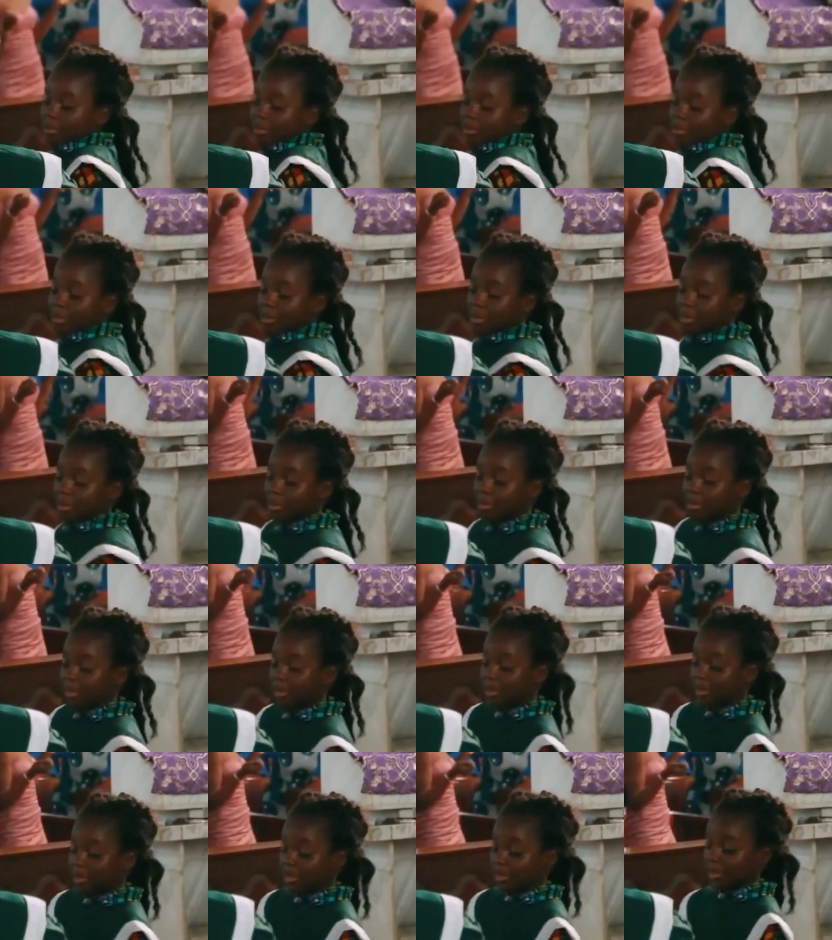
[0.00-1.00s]

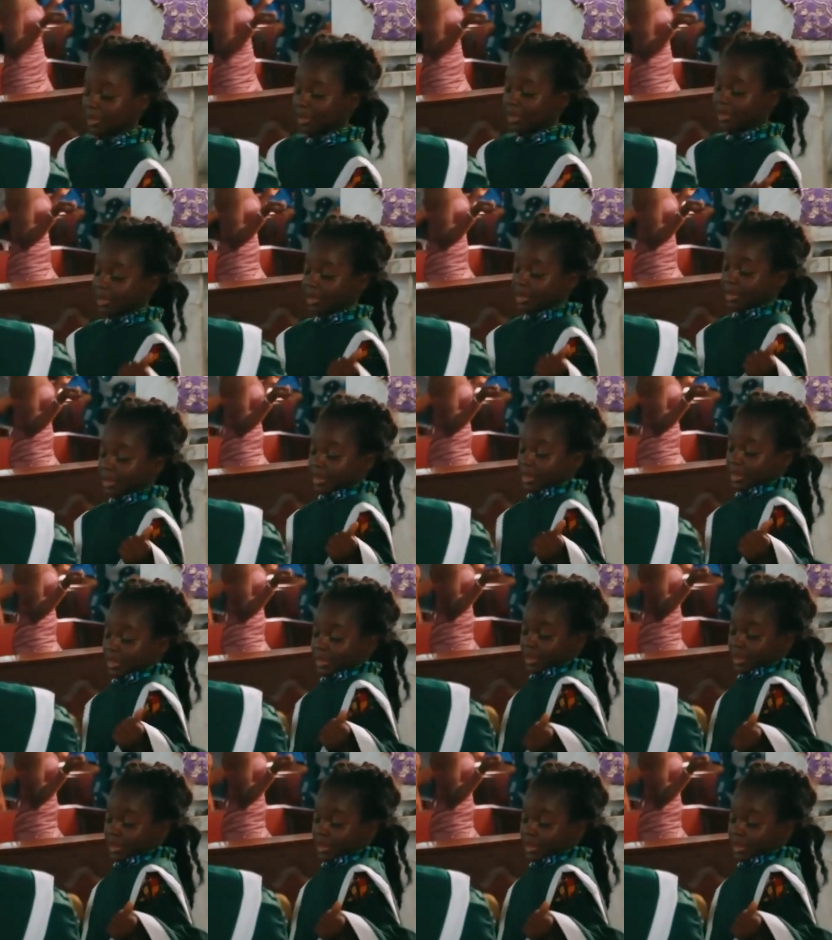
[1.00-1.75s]
[no speech]